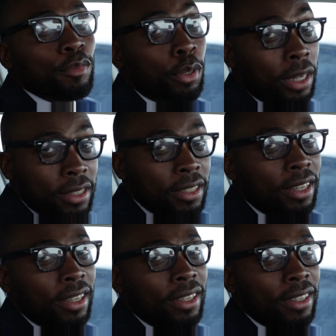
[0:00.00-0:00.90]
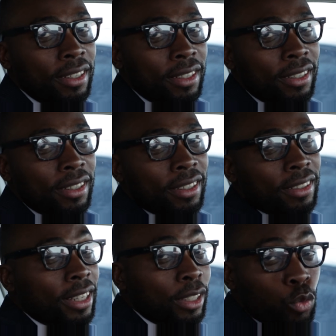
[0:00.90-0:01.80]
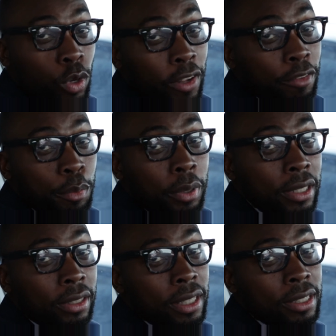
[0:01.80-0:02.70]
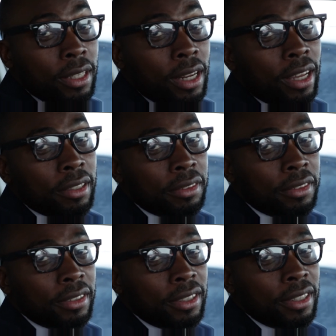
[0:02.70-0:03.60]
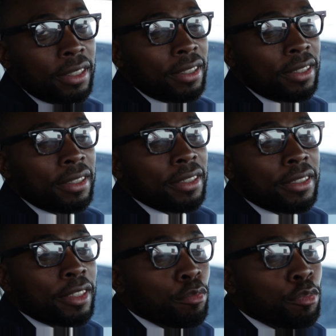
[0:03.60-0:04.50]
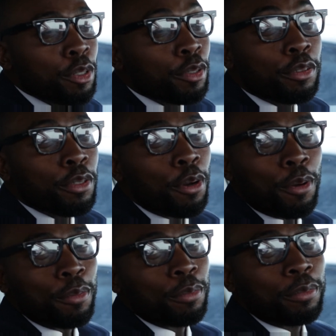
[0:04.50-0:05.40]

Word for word: but I say that one of the best things in life is a beautiful home.